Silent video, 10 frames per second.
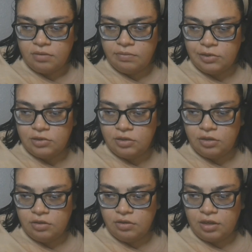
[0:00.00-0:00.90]

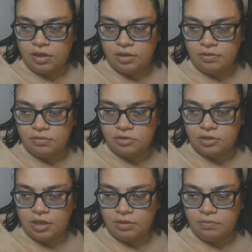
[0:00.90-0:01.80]
material items,
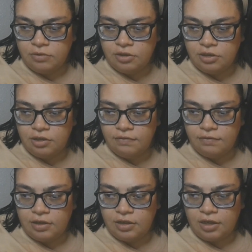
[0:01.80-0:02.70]
a belief,
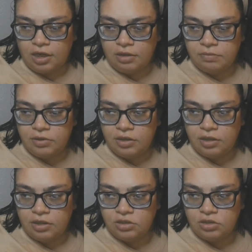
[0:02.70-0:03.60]
a habit,
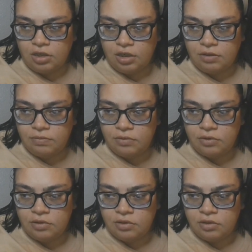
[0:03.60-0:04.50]
a job,
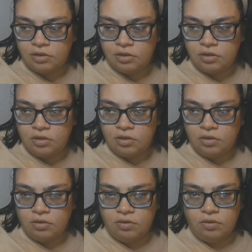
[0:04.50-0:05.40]

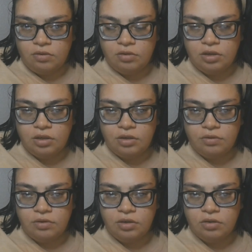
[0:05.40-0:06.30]
or
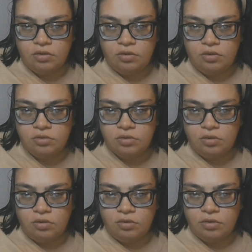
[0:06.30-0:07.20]
career goal,
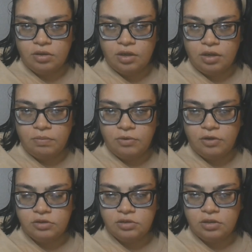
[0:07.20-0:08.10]
or a
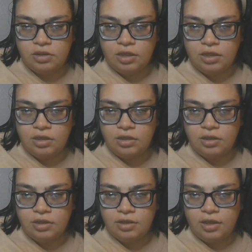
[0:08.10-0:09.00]
person.
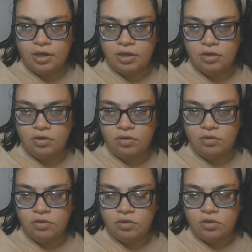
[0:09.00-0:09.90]
Anything that I go
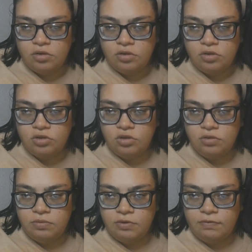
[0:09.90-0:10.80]
to
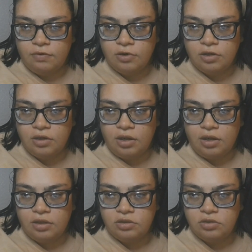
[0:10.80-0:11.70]
before
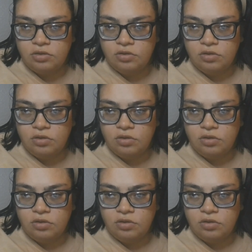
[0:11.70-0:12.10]
God to